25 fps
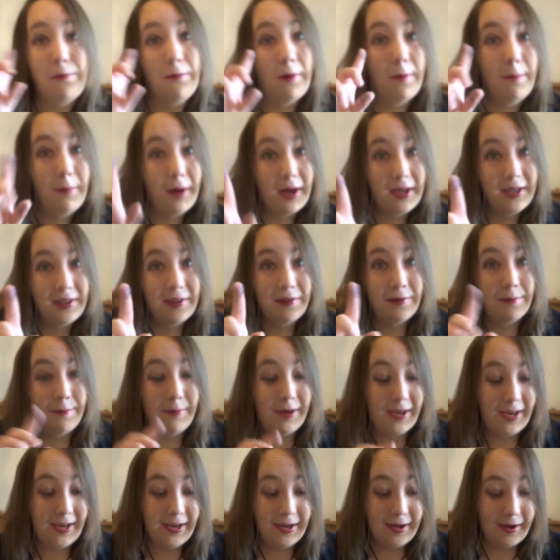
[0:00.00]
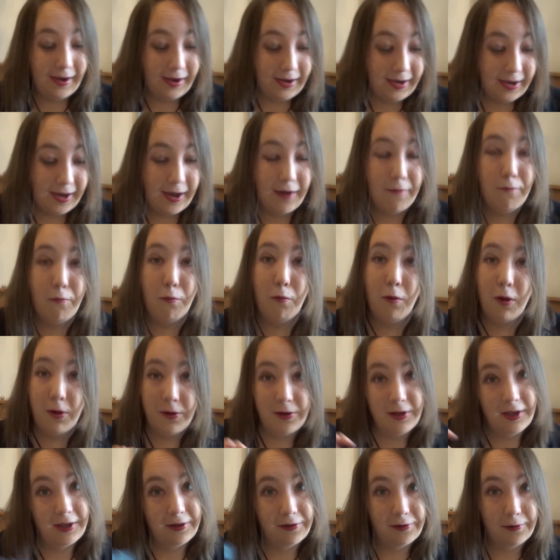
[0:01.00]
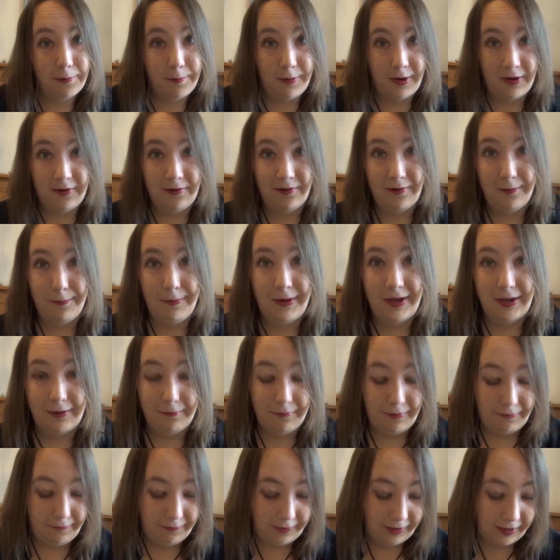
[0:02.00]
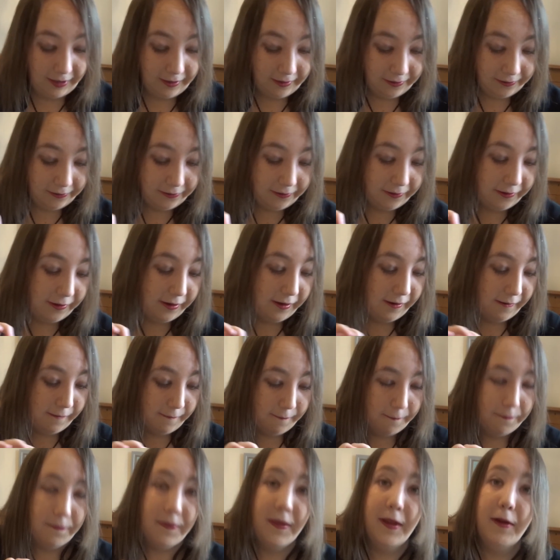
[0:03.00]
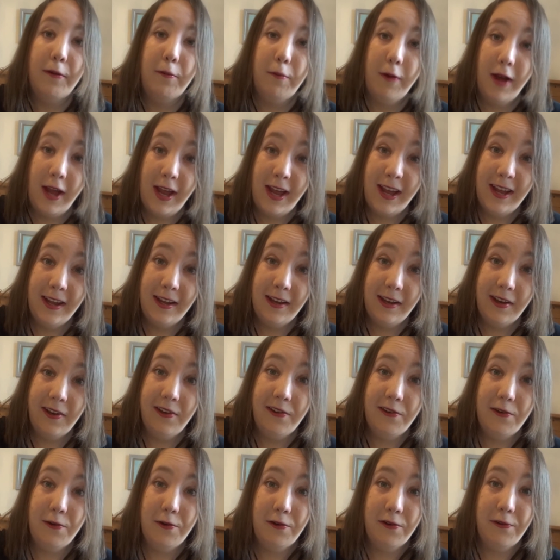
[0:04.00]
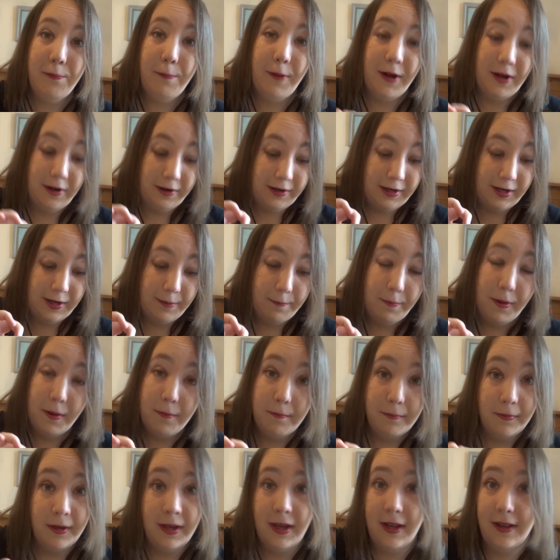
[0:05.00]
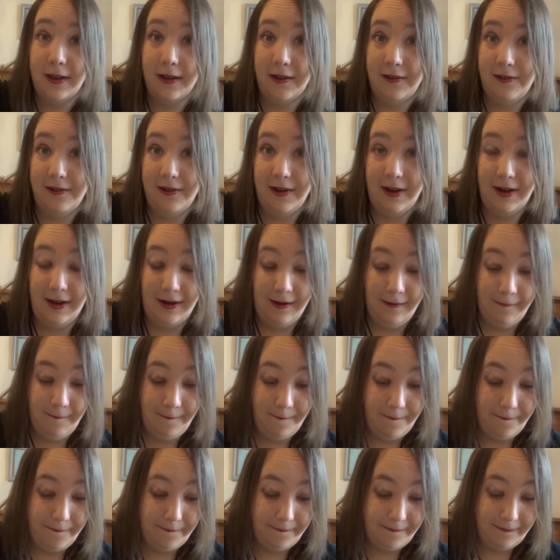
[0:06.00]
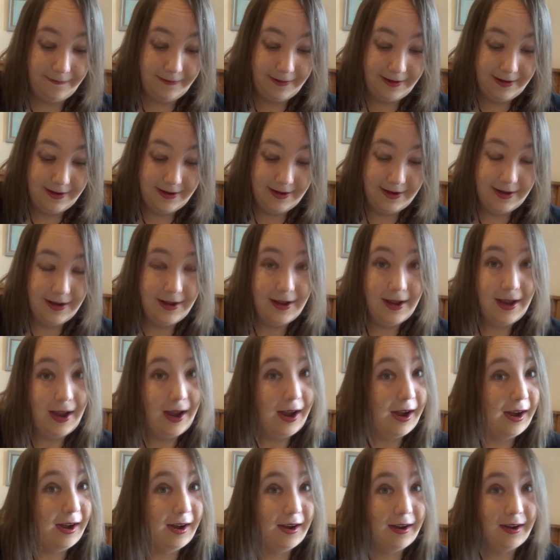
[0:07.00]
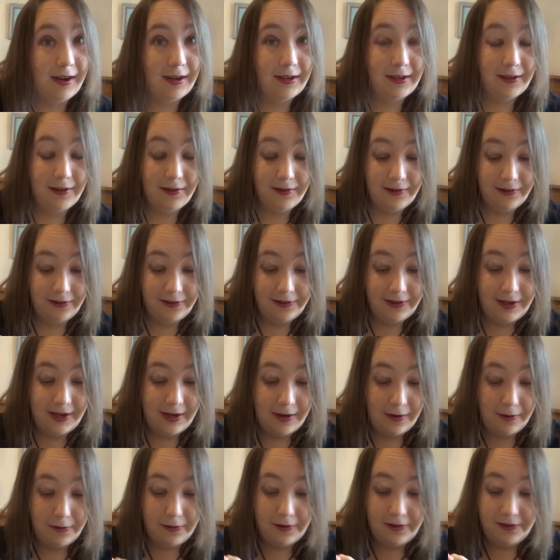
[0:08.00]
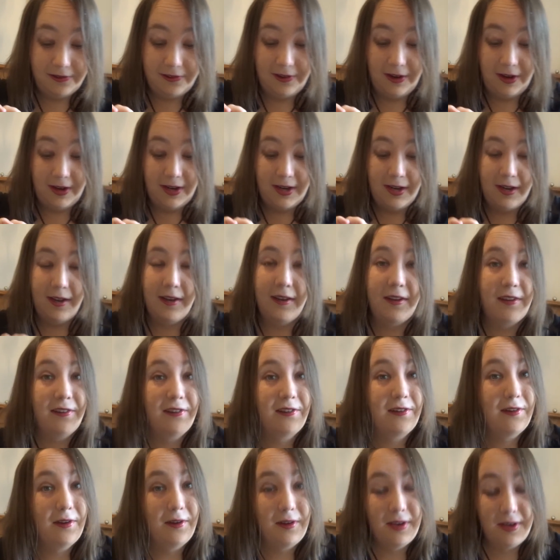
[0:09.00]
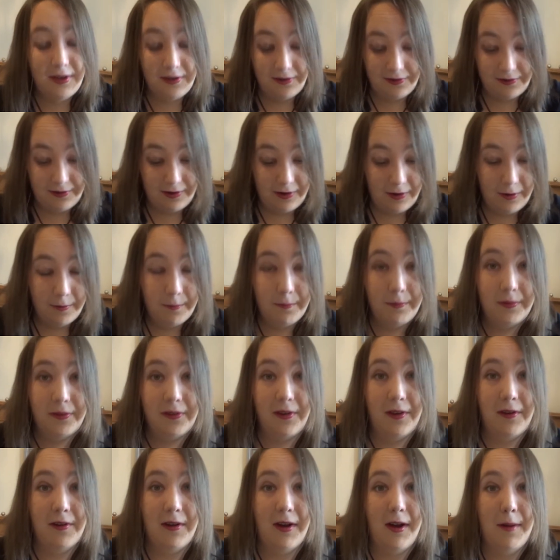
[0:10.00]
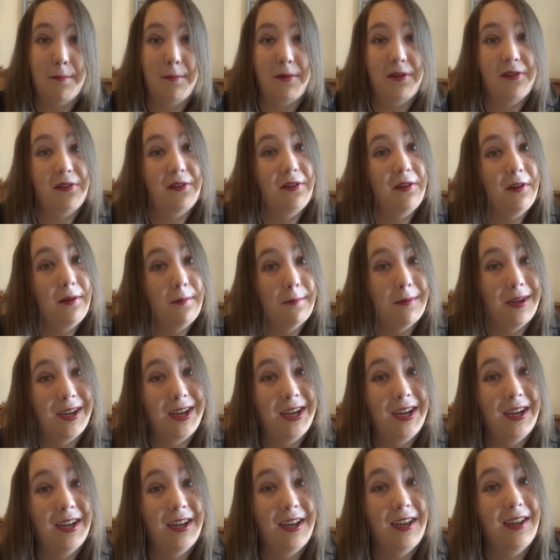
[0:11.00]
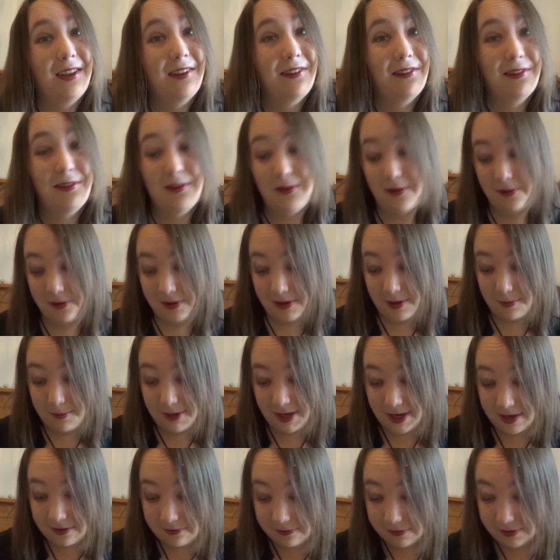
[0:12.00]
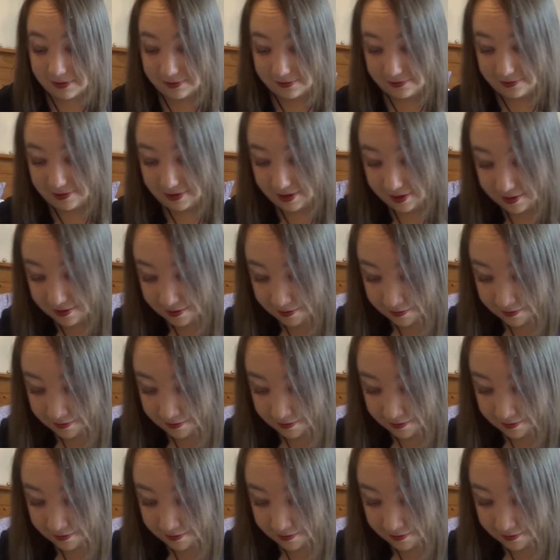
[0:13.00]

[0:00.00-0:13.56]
reminds me I have one little bone to pick with Lush. Where is your sparkly pumpkin this year? I couldn't see it on the site, and it's not in the shop, so I'm assuming it's not coming out this year,